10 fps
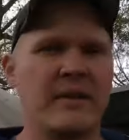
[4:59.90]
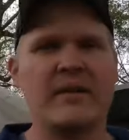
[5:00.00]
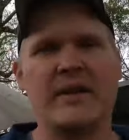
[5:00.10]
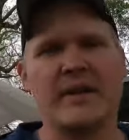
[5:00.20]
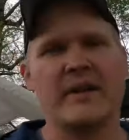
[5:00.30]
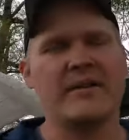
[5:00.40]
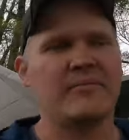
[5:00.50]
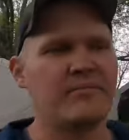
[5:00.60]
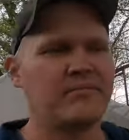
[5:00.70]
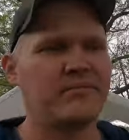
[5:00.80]
the uh,
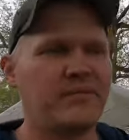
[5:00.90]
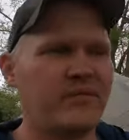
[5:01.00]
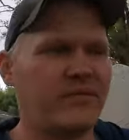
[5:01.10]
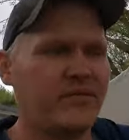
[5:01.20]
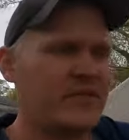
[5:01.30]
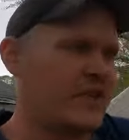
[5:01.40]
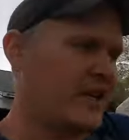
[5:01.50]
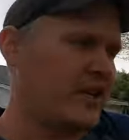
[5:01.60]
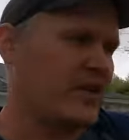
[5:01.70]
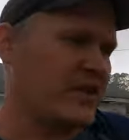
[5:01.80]

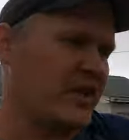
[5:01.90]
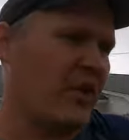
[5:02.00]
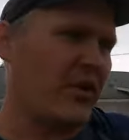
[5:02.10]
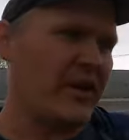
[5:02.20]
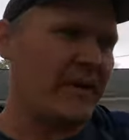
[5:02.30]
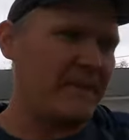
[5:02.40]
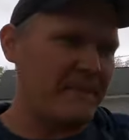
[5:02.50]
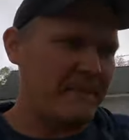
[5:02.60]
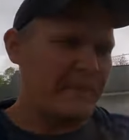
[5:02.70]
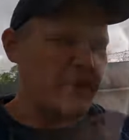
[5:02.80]
sending unit's not working.
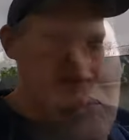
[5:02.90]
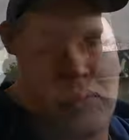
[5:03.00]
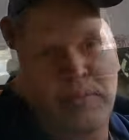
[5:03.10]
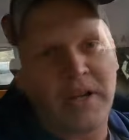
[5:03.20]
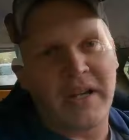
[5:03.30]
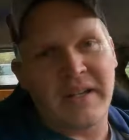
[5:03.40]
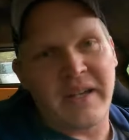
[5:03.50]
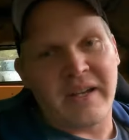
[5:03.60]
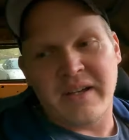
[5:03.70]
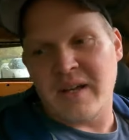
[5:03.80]
But
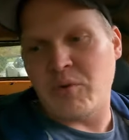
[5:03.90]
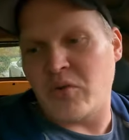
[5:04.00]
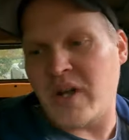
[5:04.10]
yeah, I'm gonna